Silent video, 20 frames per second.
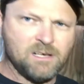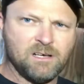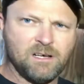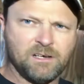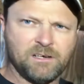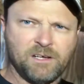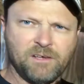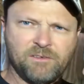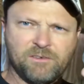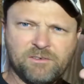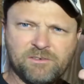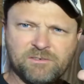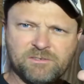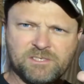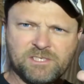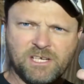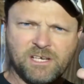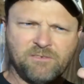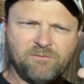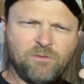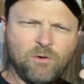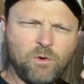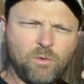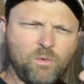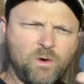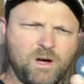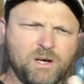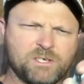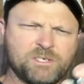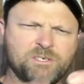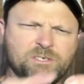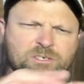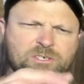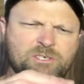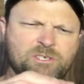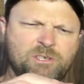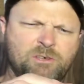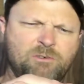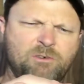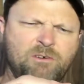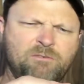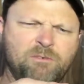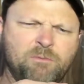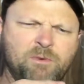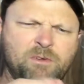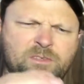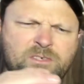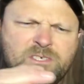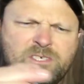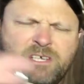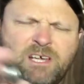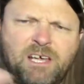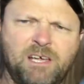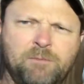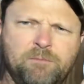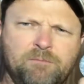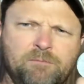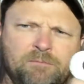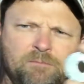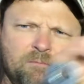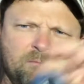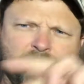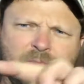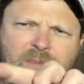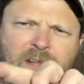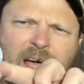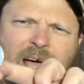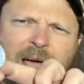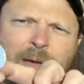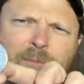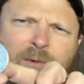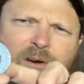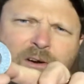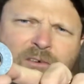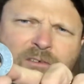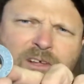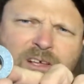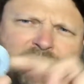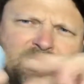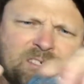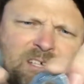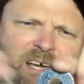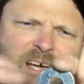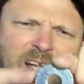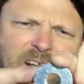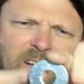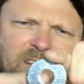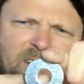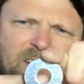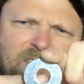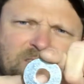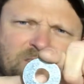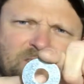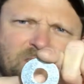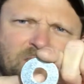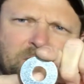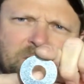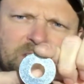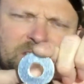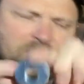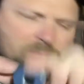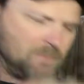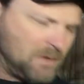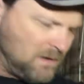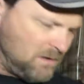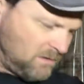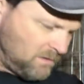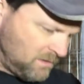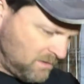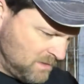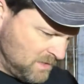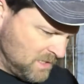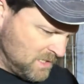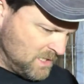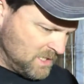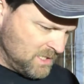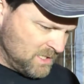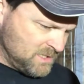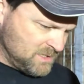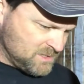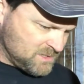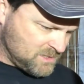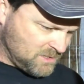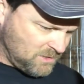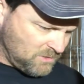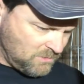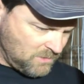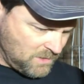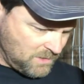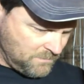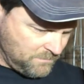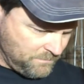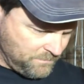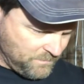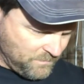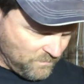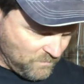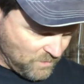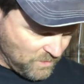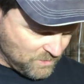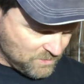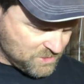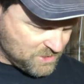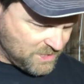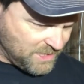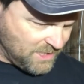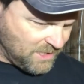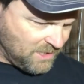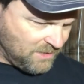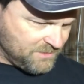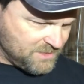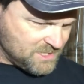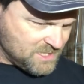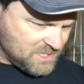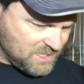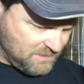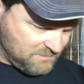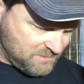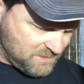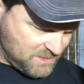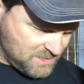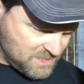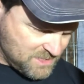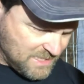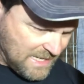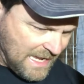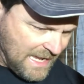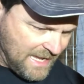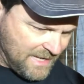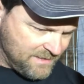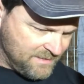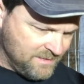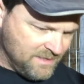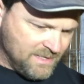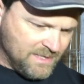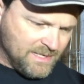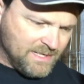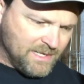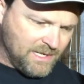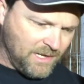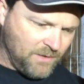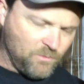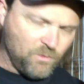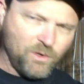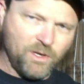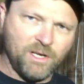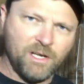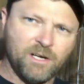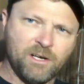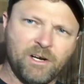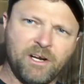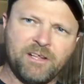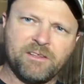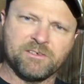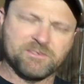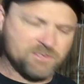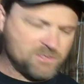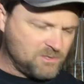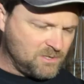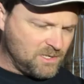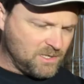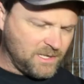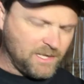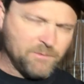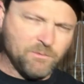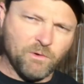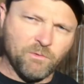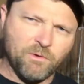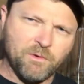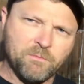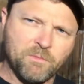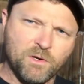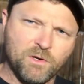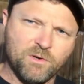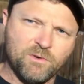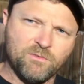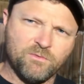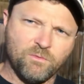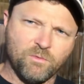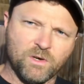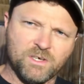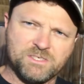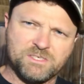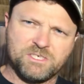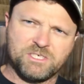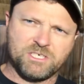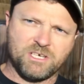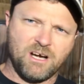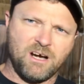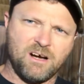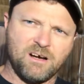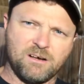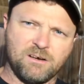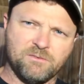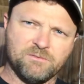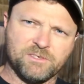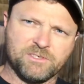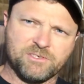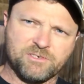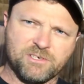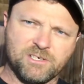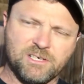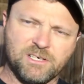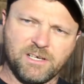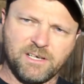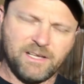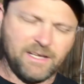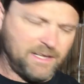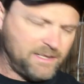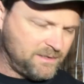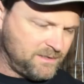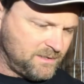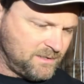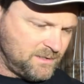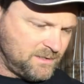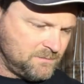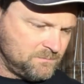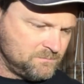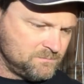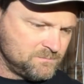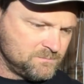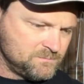another set of 4 washers. 2 of them are the same diameter on the inside, and these are a little bit smaller. So we're gonna set all this stuff to the side, and we'll get underneath the truck and we'll remove 1 shock on the truck and